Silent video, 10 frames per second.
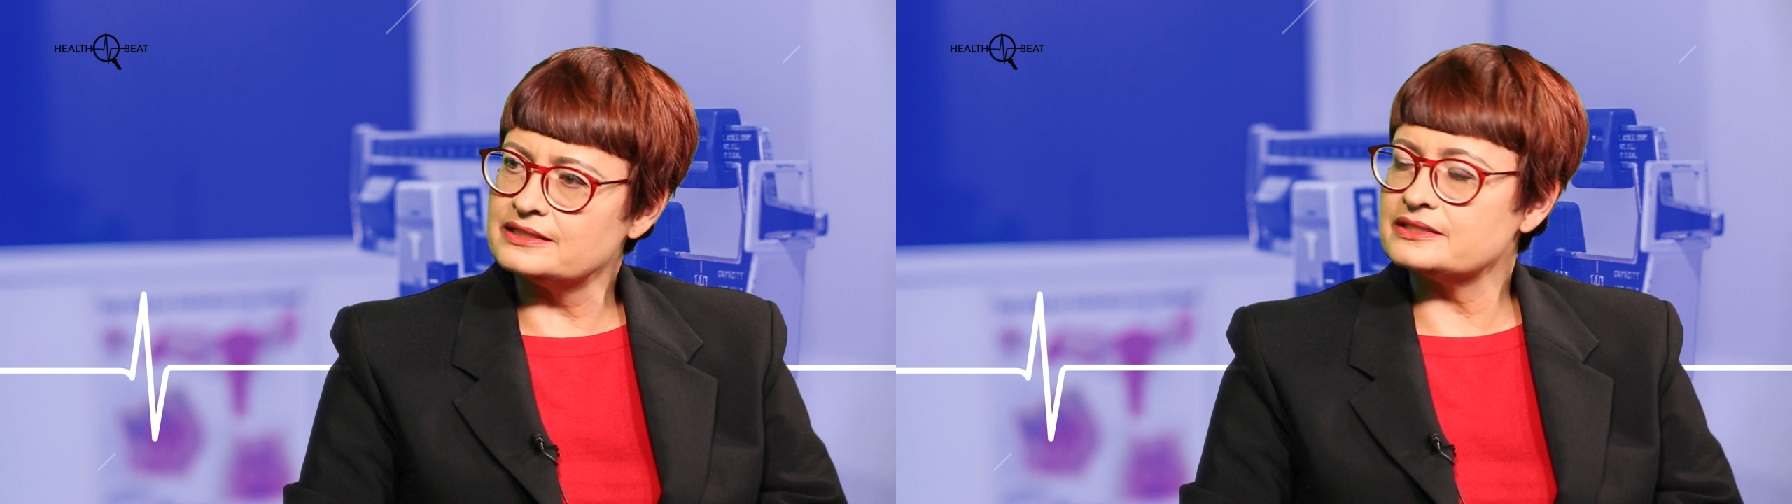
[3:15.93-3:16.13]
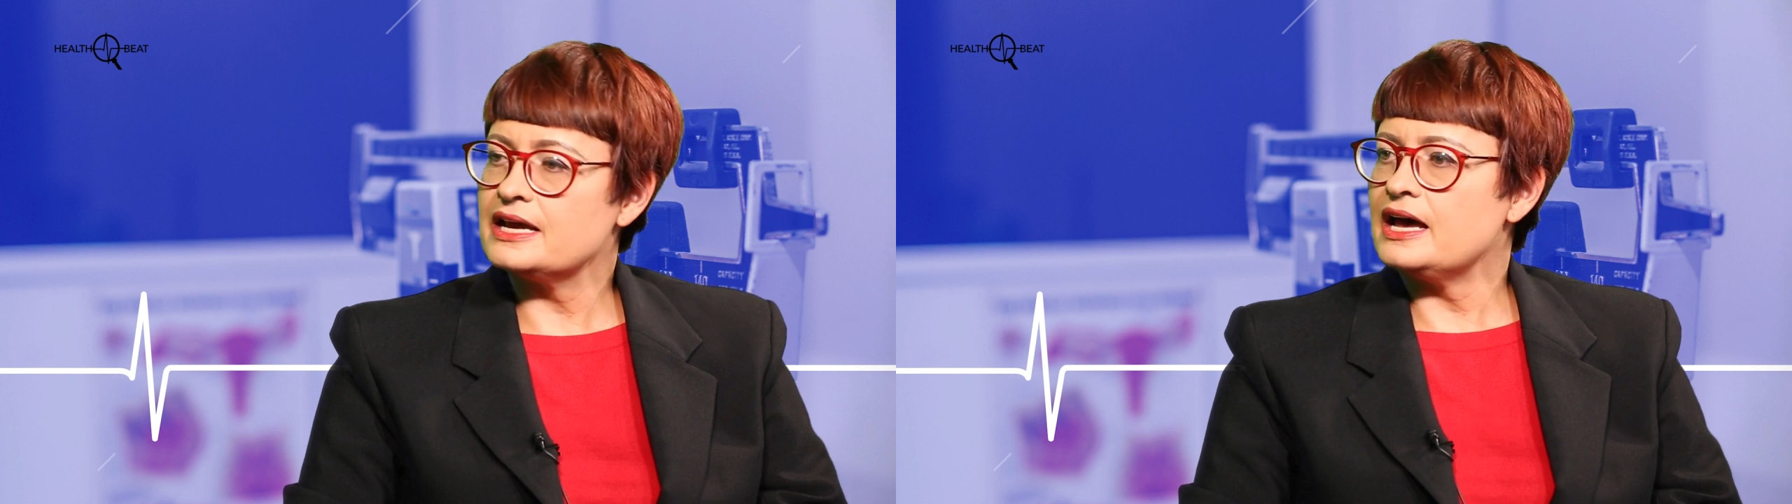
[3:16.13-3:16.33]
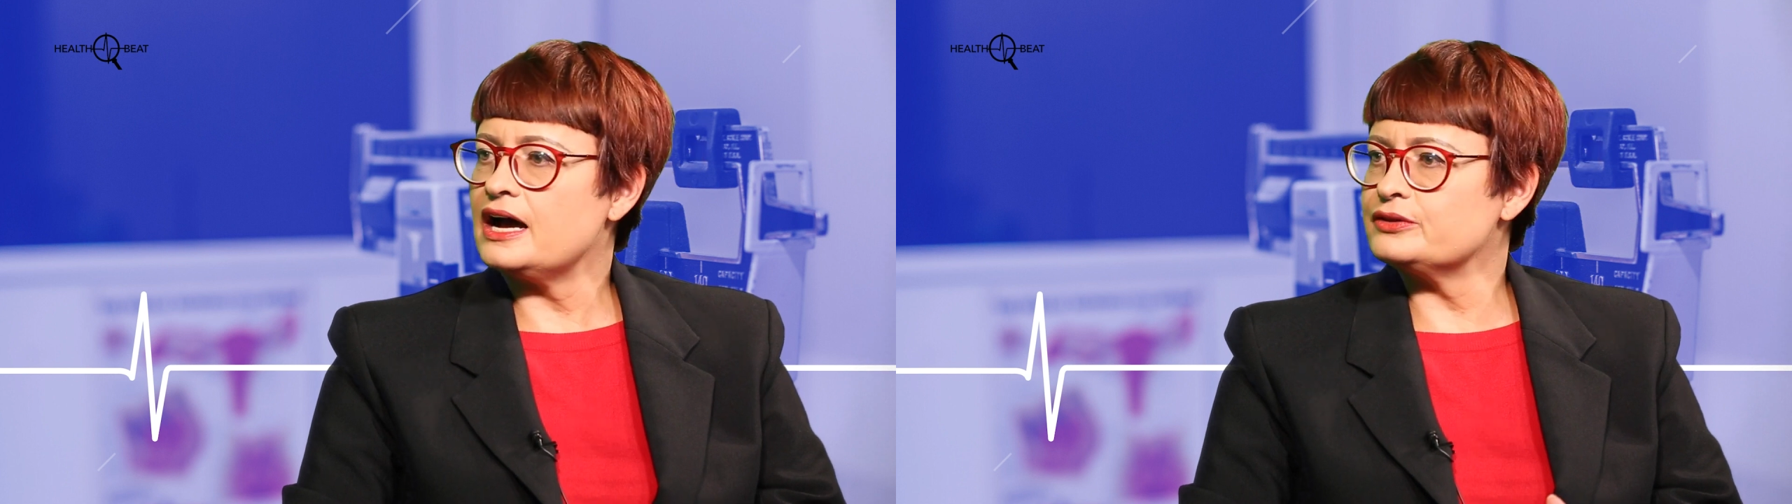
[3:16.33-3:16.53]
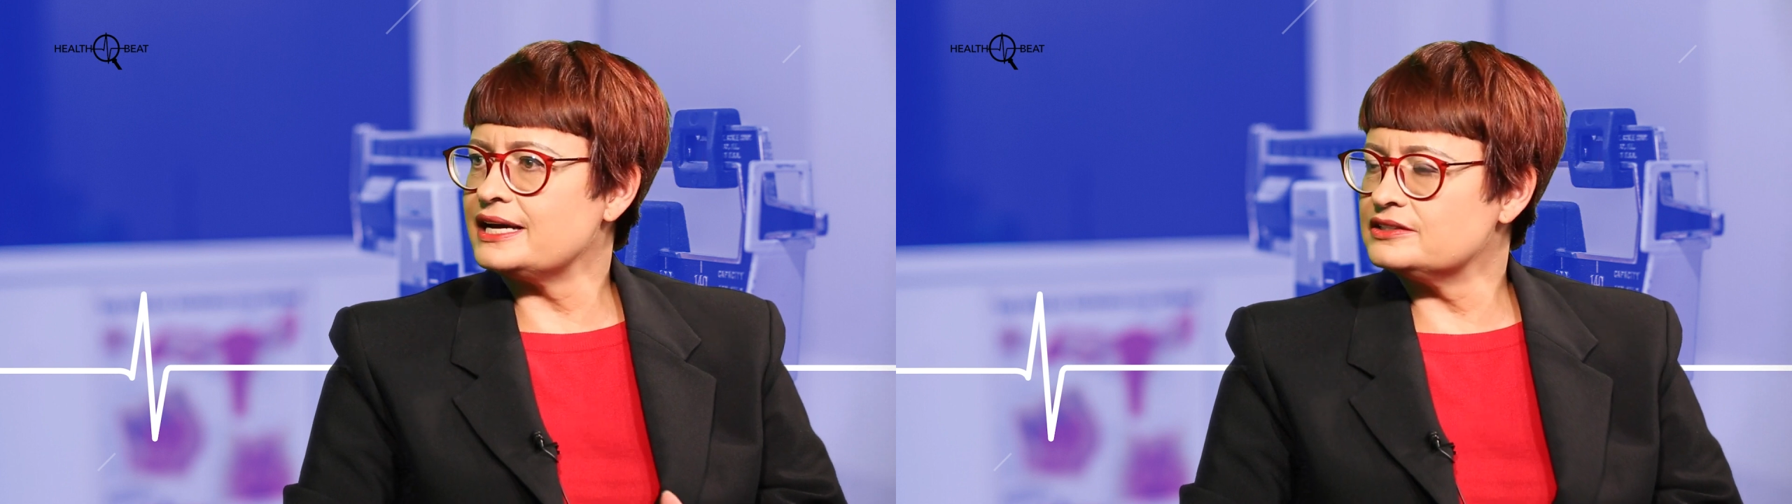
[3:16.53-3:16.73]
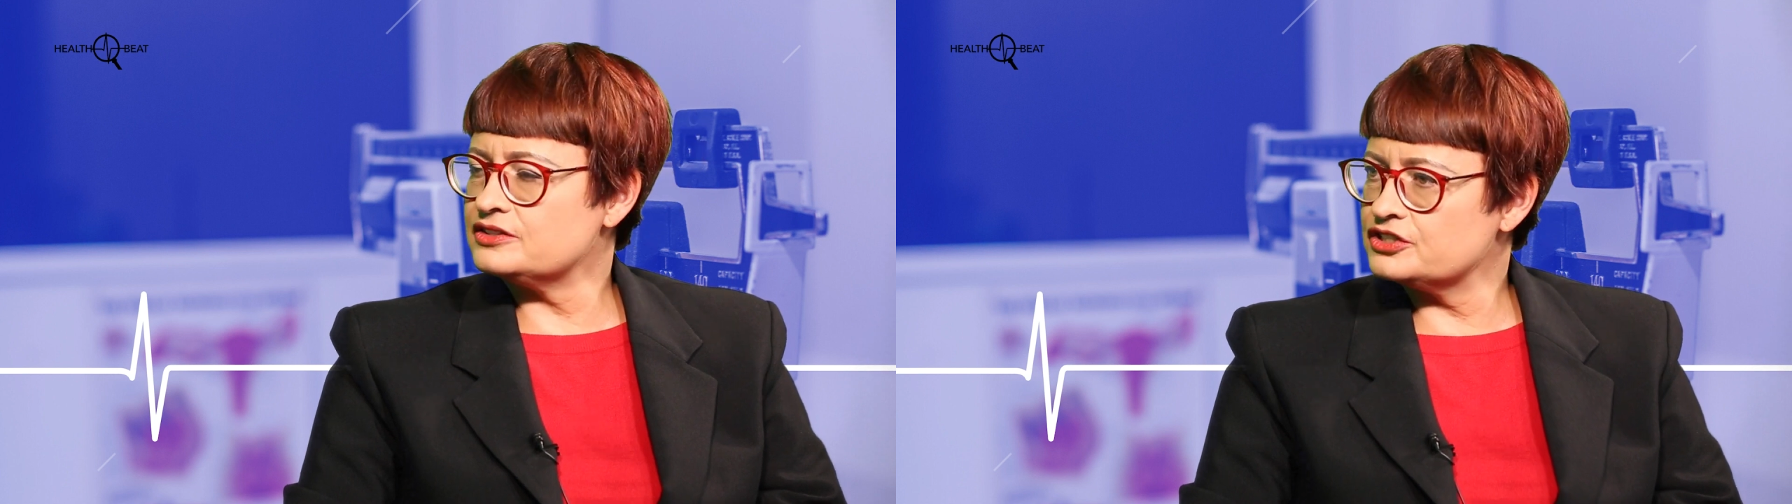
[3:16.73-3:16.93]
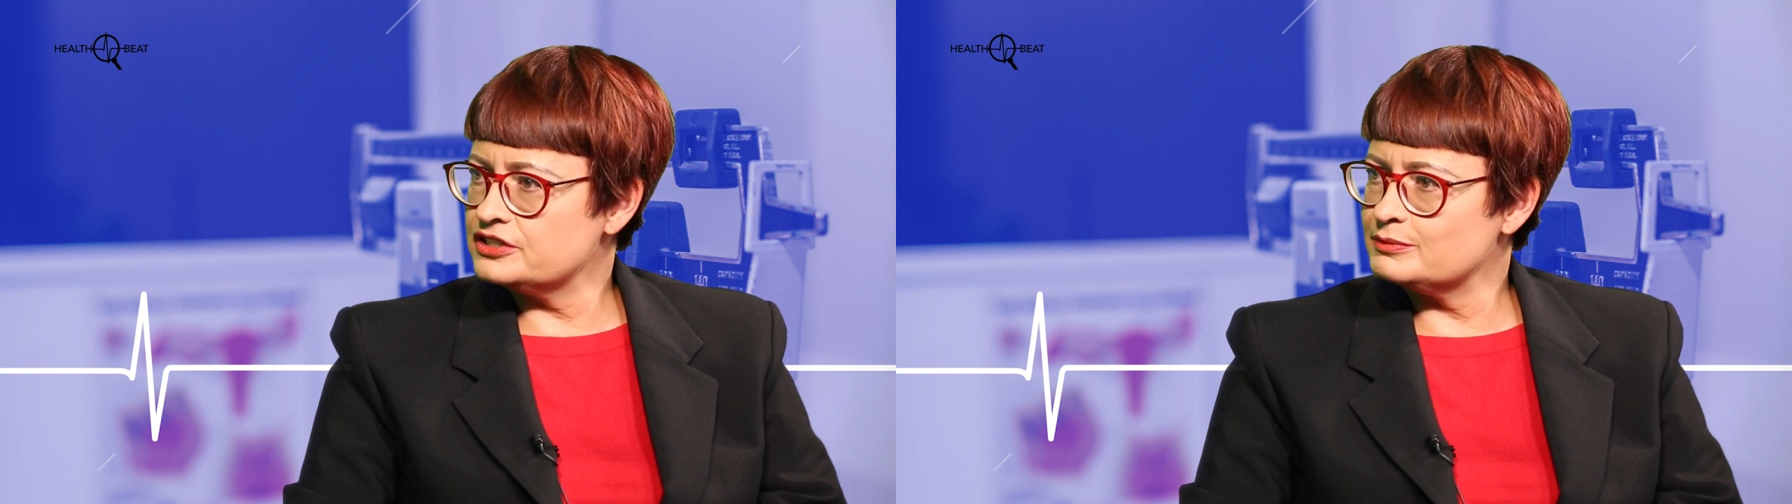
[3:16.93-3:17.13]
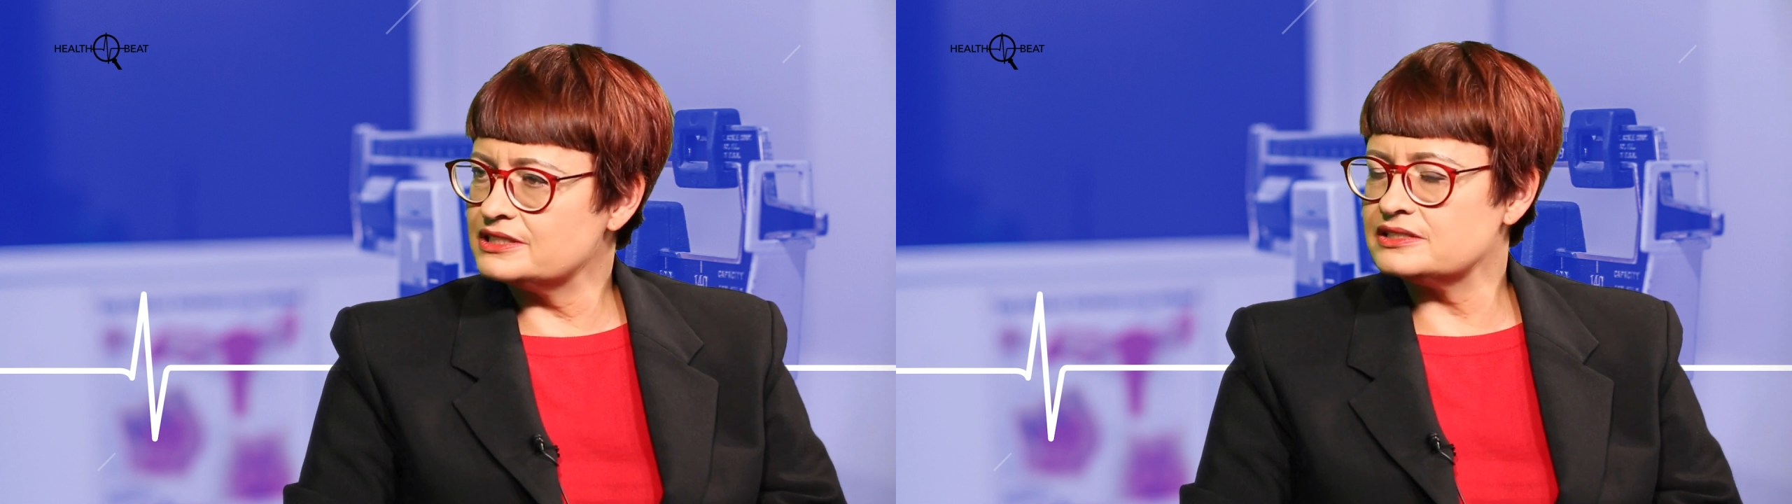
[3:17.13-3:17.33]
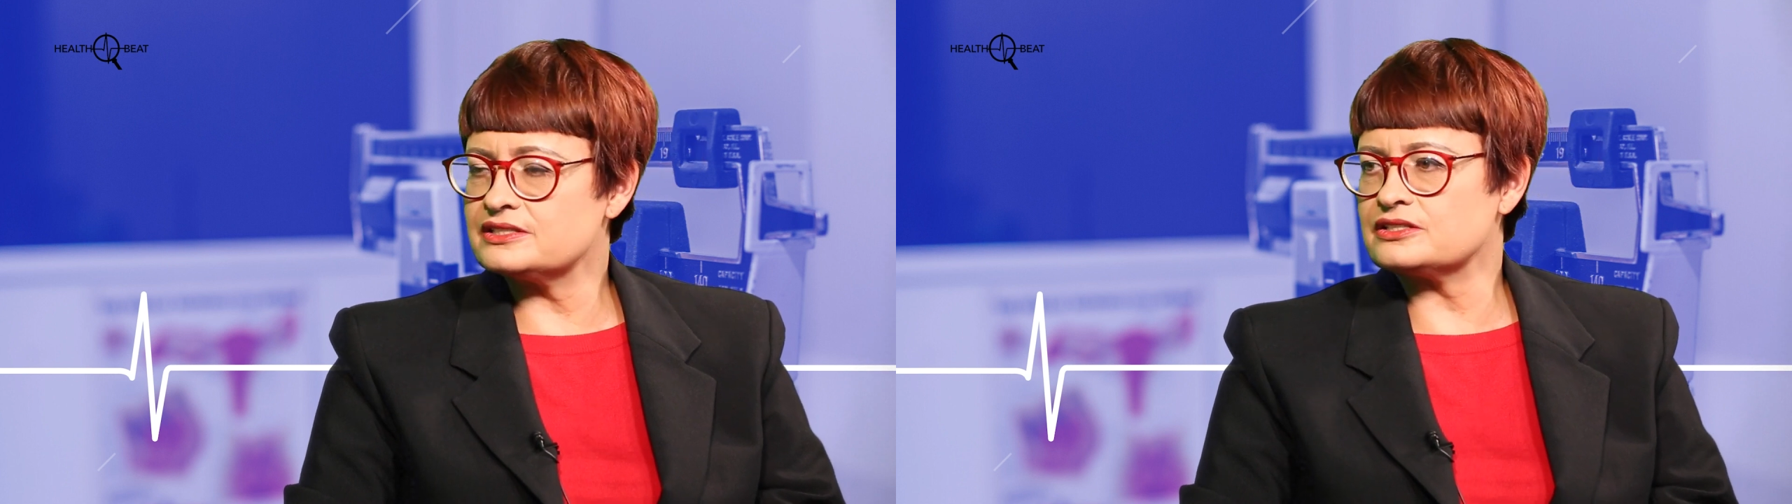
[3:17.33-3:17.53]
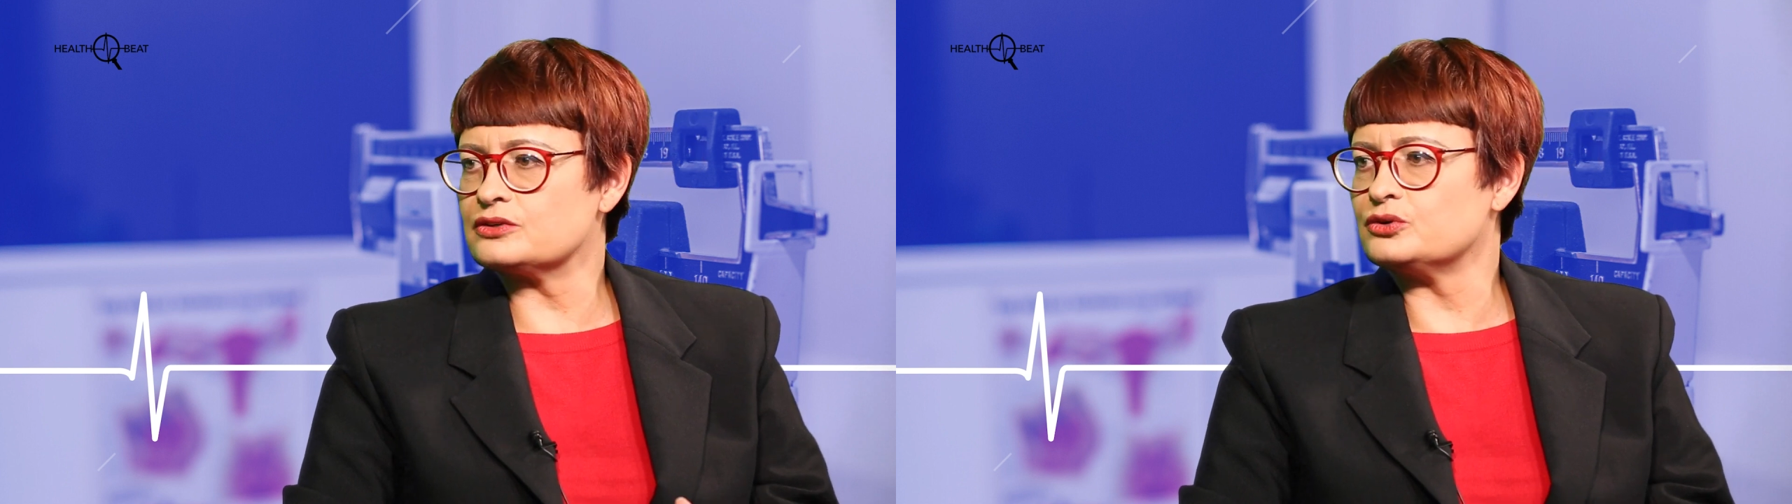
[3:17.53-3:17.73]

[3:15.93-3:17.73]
and how that determines